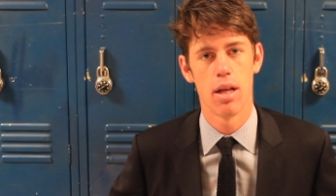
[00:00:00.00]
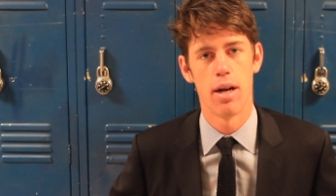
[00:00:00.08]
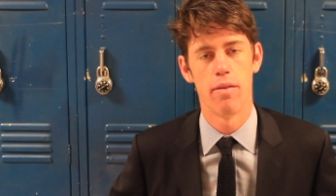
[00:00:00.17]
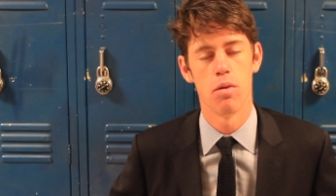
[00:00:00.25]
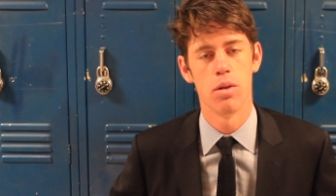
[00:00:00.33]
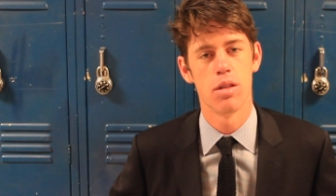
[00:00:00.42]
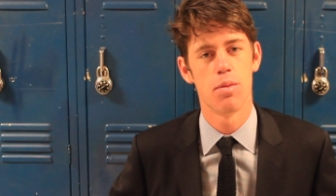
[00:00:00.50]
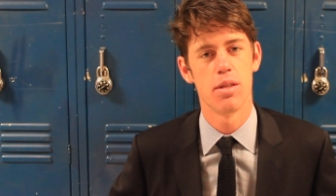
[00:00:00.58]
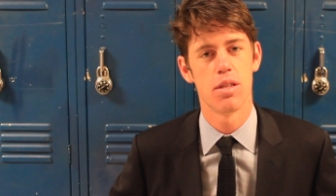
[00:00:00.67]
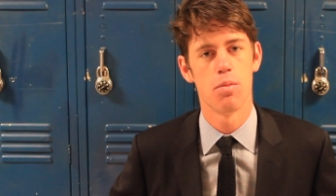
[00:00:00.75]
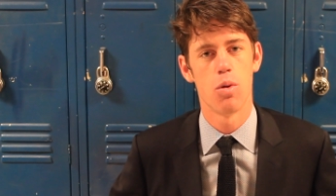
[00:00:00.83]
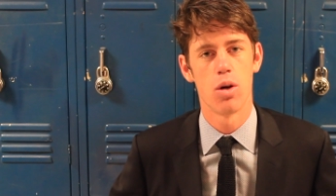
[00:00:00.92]
and everyone that's
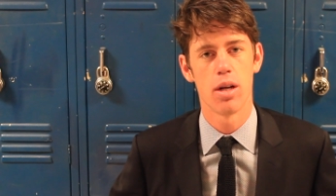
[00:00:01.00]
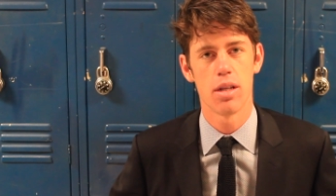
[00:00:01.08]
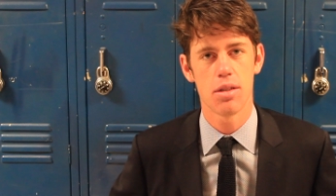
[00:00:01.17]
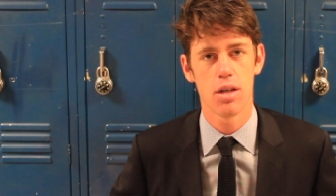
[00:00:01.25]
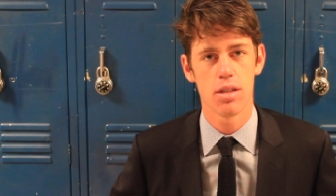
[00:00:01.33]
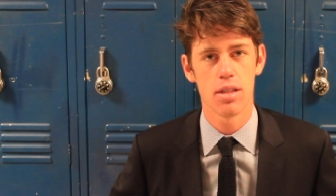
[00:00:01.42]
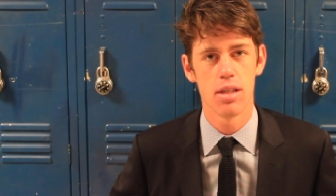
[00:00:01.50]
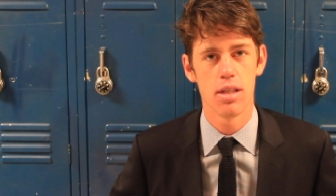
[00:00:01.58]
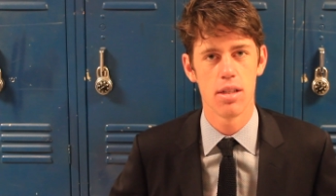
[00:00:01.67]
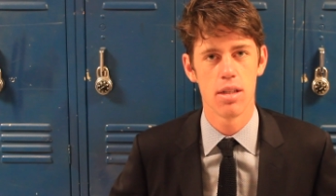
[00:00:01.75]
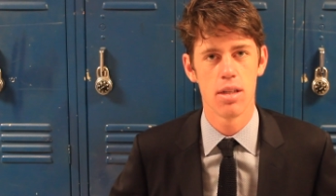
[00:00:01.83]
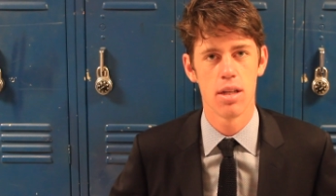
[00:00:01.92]
been supporting us all
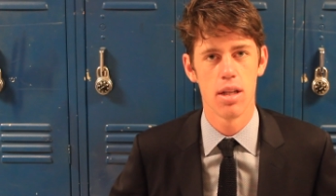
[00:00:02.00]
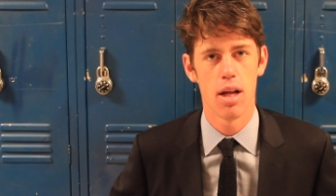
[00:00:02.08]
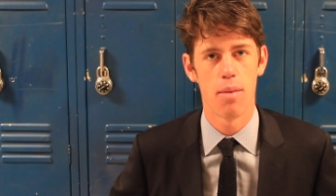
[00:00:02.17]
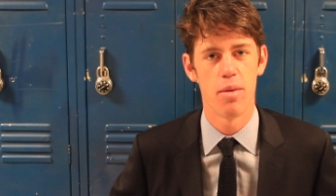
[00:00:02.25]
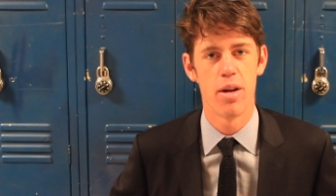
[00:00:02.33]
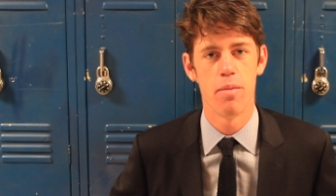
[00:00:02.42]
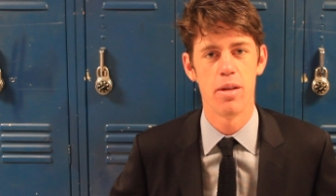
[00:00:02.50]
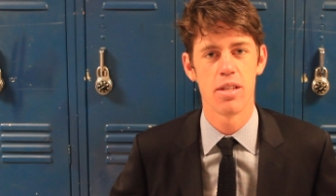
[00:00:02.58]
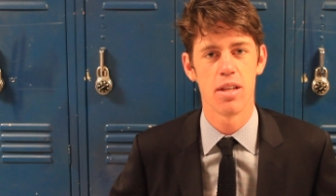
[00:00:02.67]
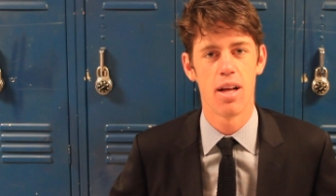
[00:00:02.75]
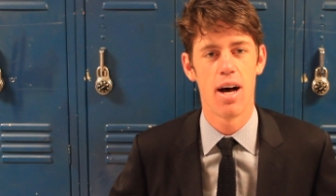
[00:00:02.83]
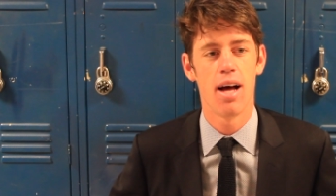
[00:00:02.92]
season. I mean, it
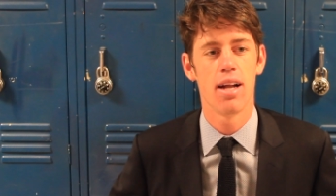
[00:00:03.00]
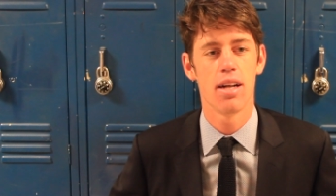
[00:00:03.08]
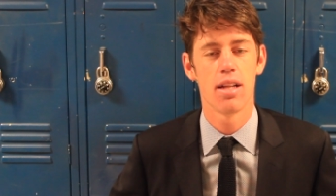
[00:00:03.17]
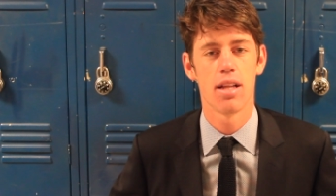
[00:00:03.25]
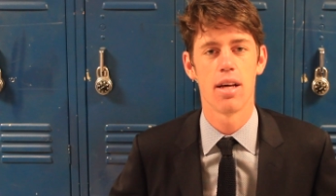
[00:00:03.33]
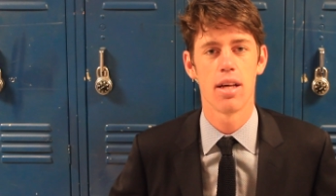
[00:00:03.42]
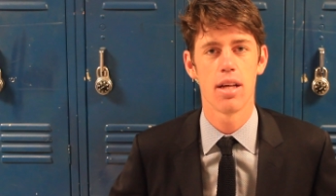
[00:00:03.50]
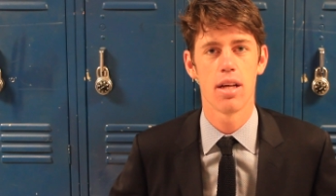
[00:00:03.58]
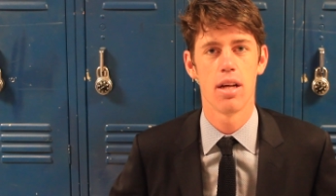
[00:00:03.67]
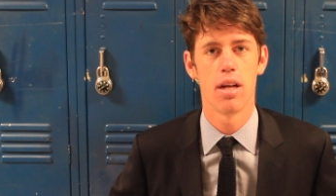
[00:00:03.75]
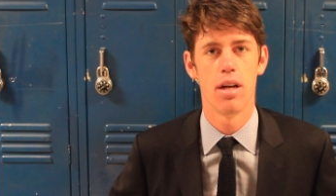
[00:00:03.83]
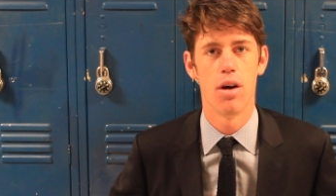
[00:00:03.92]
means a lot, like
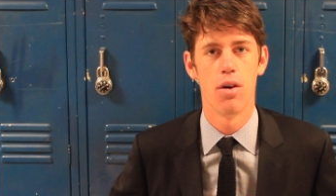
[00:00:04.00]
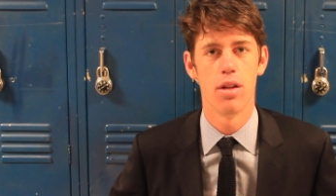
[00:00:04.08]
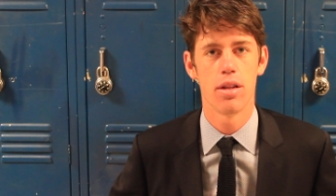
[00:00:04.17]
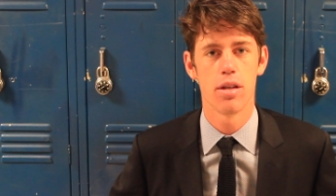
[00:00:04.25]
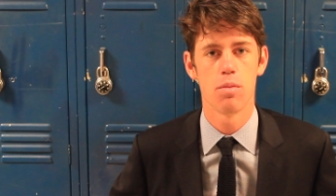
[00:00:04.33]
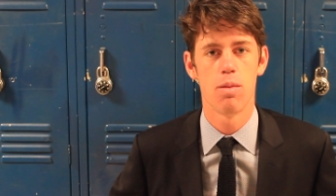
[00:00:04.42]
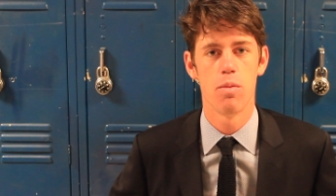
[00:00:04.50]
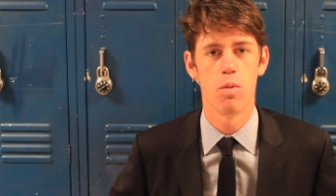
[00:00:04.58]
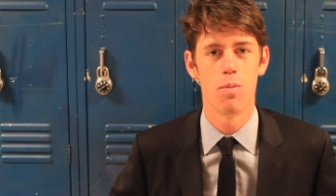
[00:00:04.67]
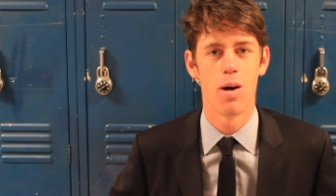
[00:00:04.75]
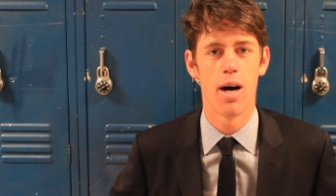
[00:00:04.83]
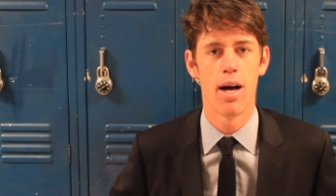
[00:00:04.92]
knowing that there's people
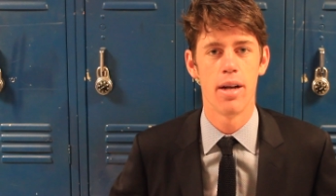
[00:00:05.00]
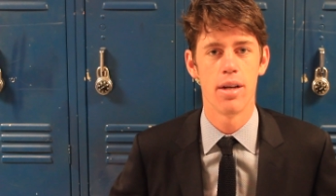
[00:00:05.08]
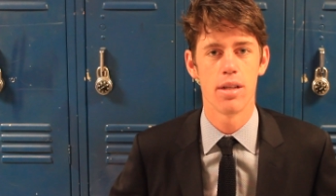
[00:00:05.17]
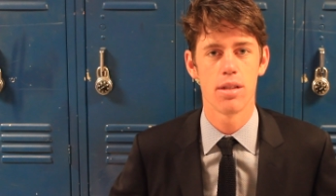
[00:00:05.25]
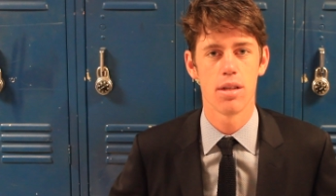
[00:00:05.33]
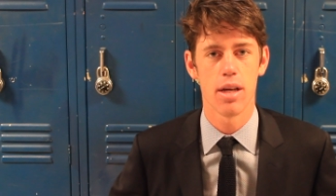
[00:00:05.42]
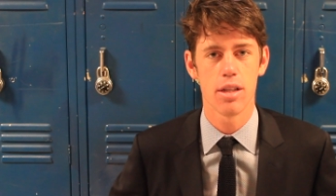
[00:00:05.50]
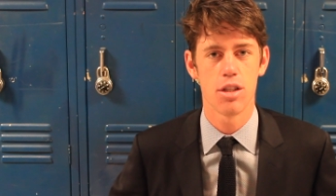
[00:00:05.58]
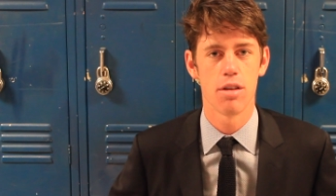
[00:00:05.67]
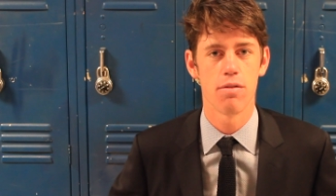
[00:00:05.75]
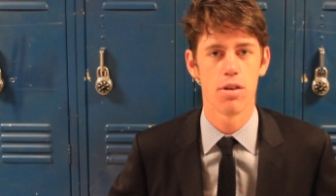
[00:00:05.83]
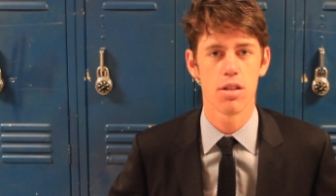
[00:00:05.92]
behind us and like
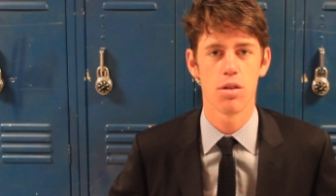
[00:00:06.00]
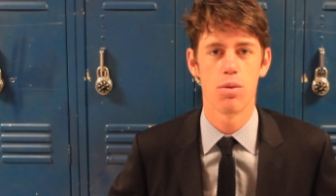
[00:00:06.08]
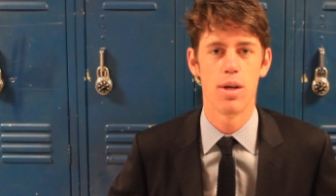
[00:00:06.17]
cheering for us to